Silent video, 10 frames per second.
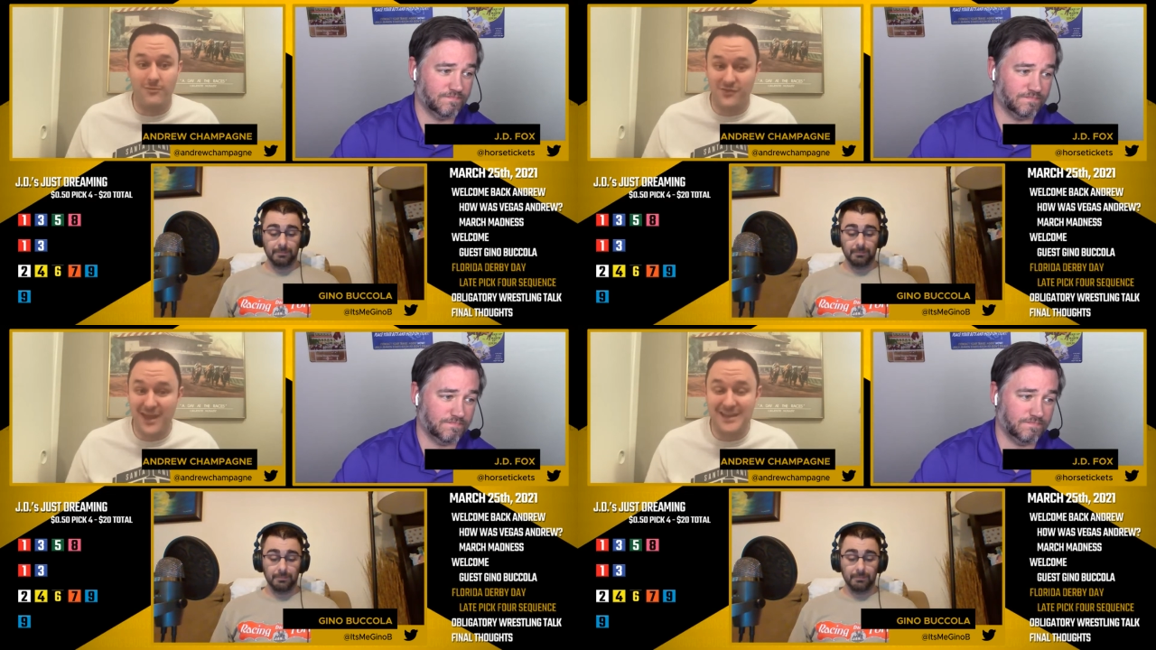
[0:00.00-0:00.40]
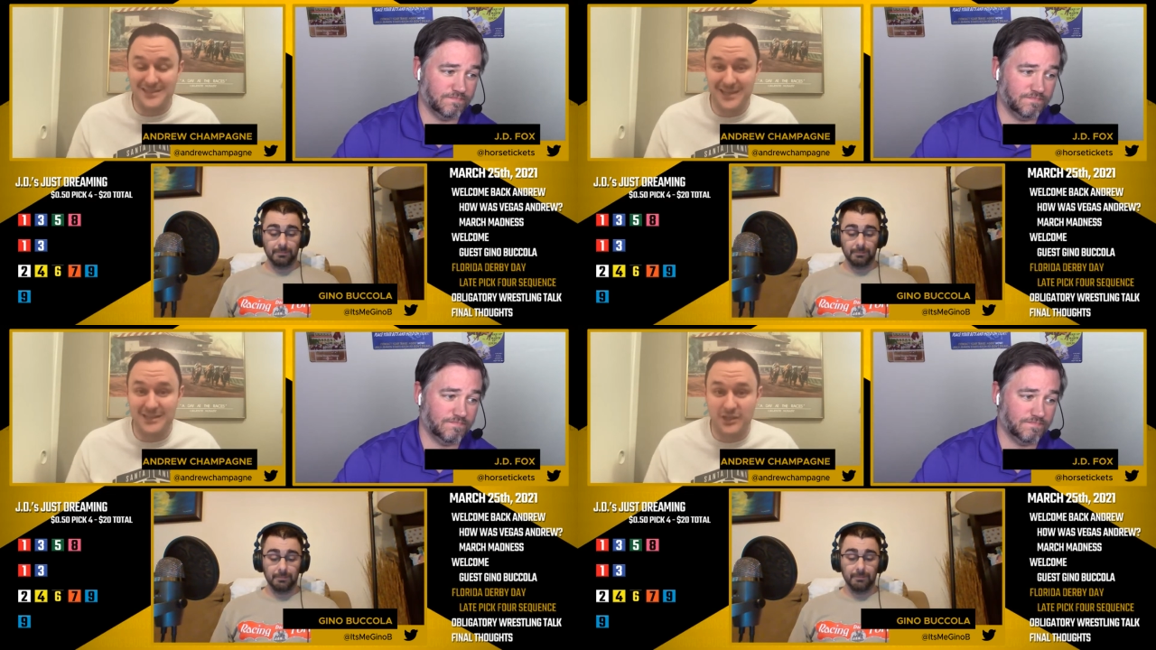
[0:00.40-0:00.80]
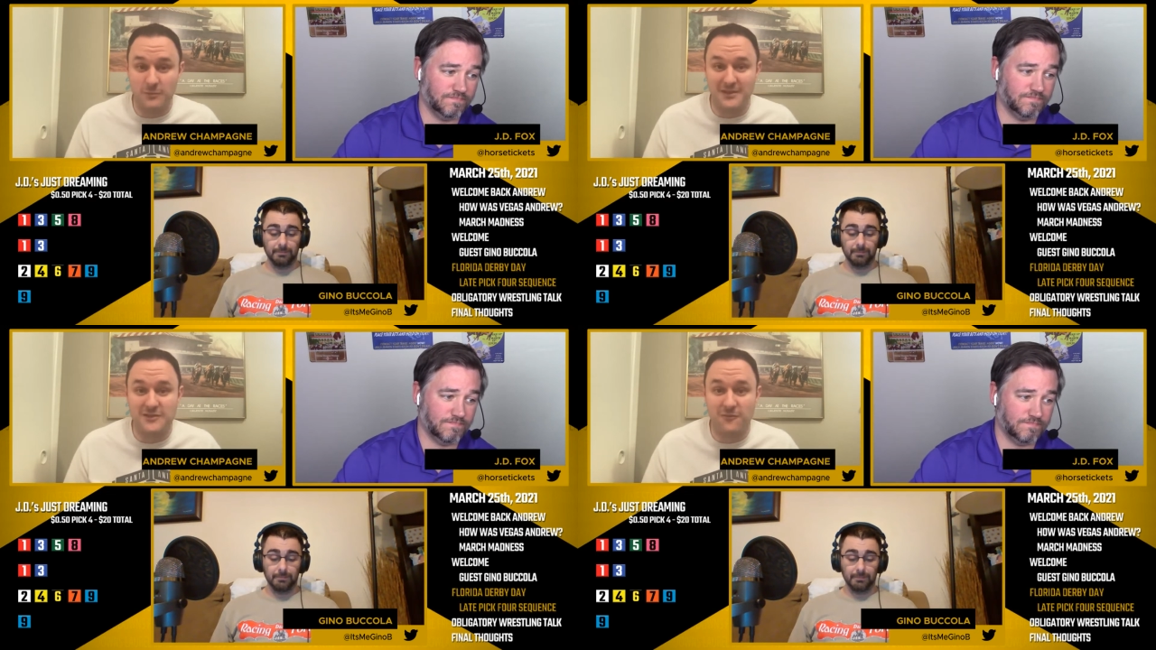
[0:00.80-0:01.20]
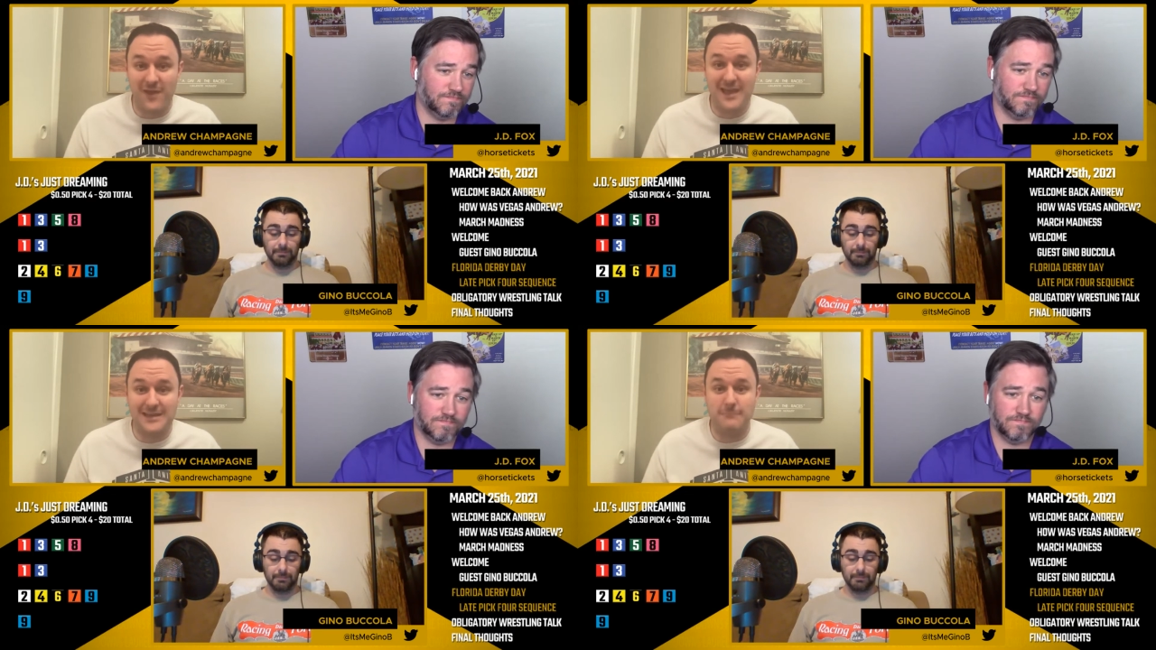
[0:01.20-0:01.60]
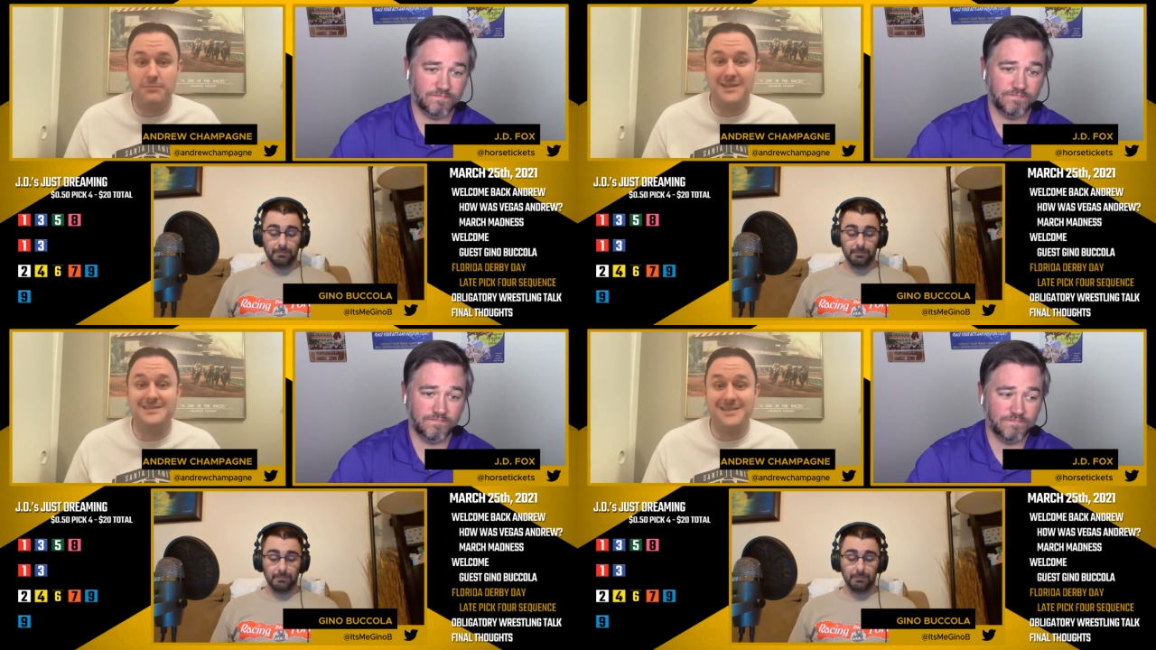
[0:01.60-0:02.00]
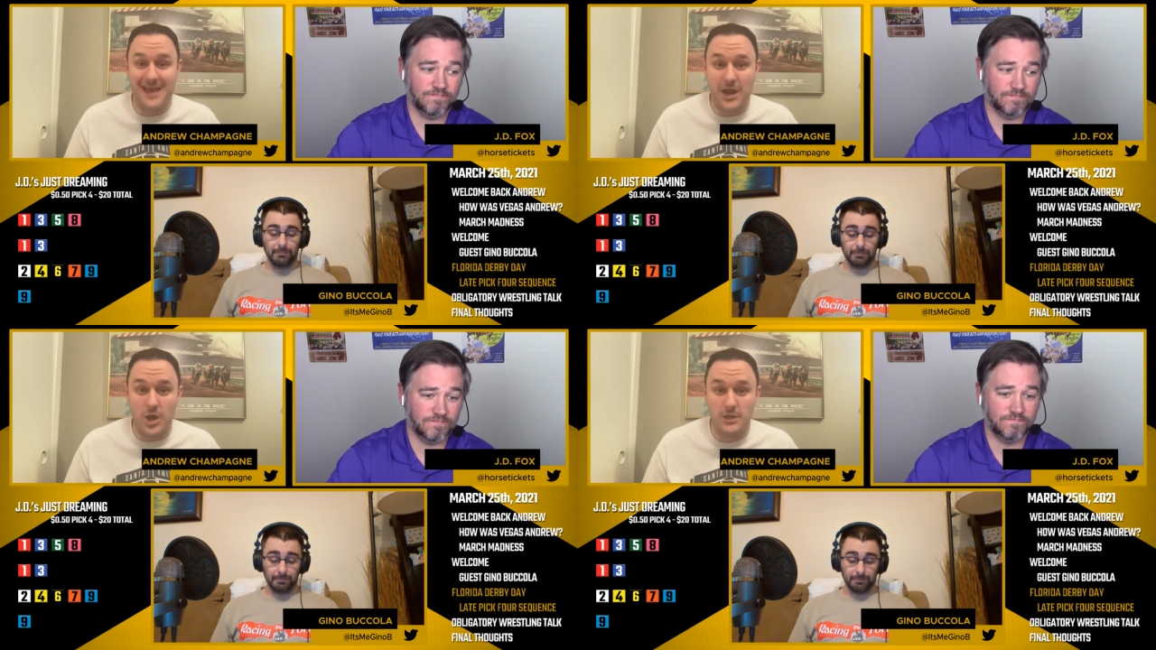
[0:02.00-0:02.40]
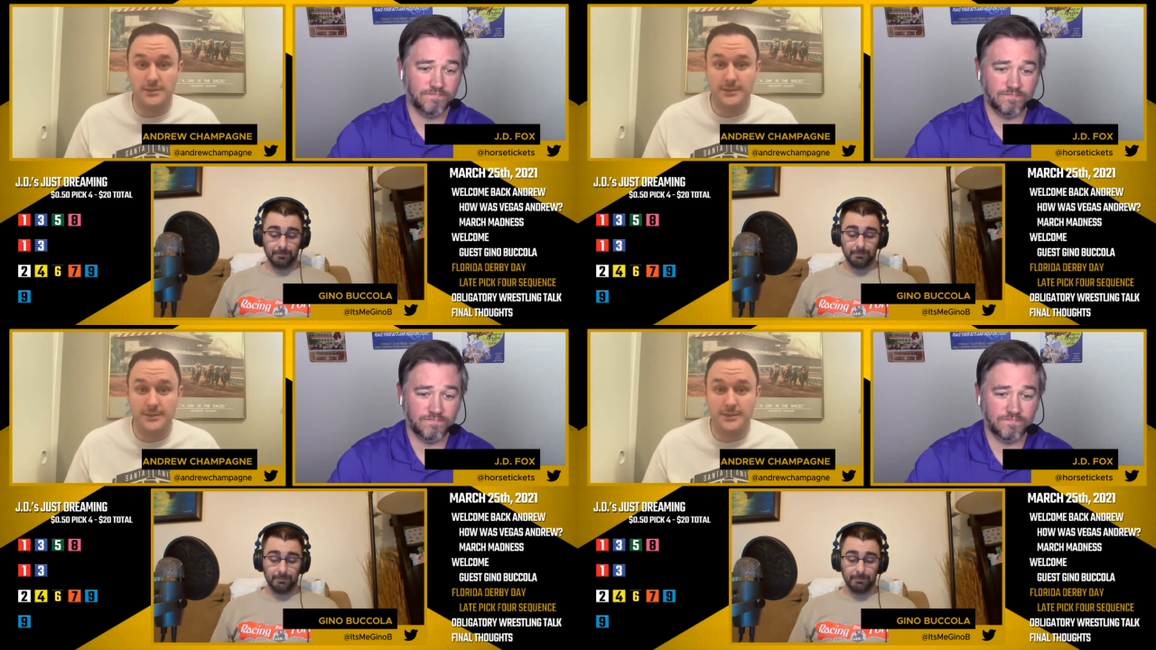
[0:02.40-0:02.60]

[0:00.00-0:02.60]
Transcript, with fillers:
Speaker 1: You've got to dig a little bit to find it, but it's there.